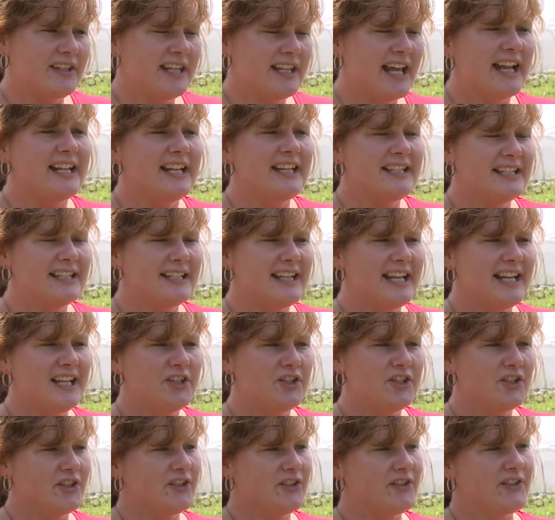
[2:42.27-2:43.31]
That is
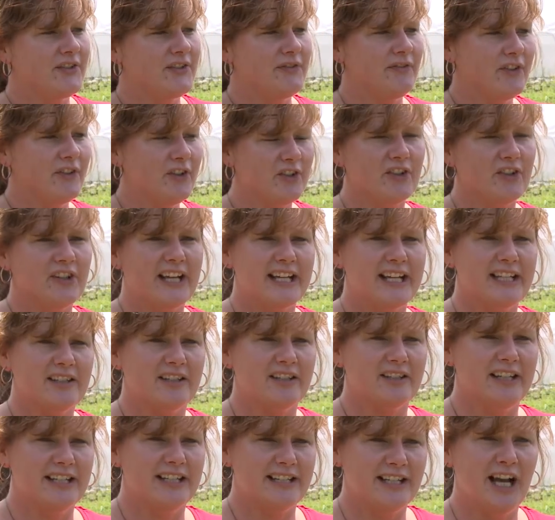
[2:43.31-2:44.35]
nature's
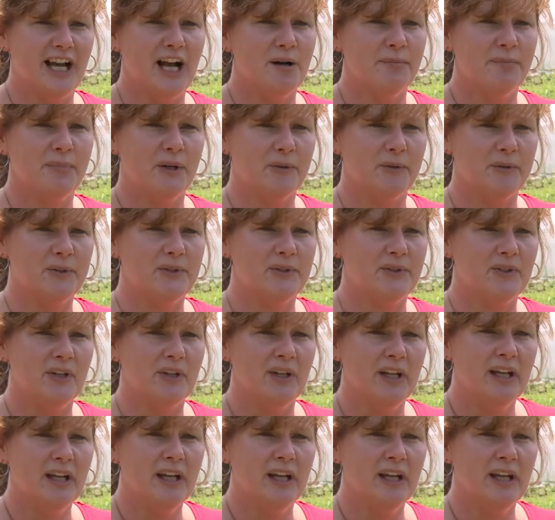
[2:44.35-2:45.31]
fertilizer, is compost.